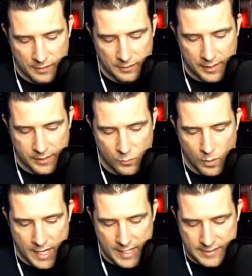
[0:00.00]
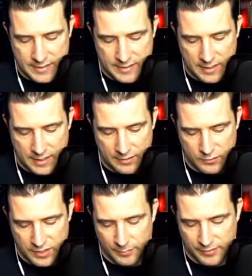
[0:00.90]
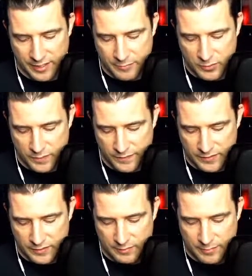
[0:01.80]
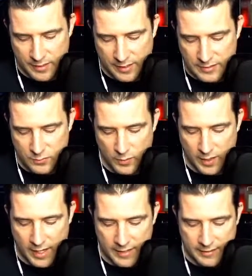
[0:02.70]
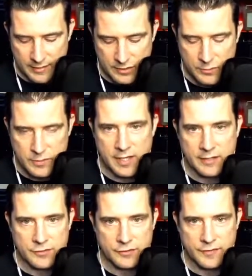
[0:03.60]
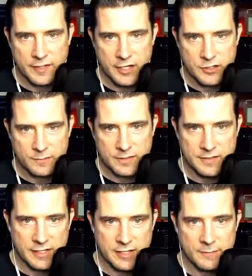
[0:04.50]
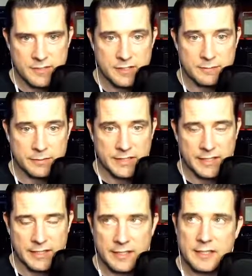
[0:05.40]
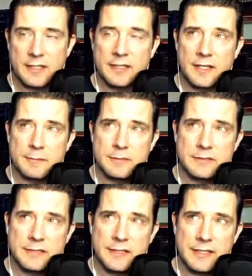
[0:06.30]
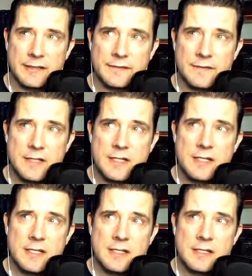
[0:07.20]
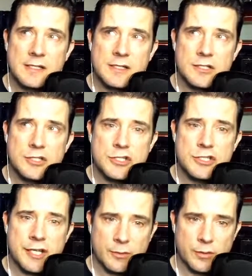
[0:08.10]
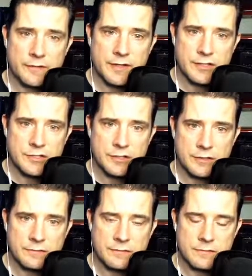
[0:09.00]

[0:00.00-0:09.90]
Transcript: Likewise, there was a couple typos we fixed in the box. We added the UK certification because that comes into play in, I believe, January of next year.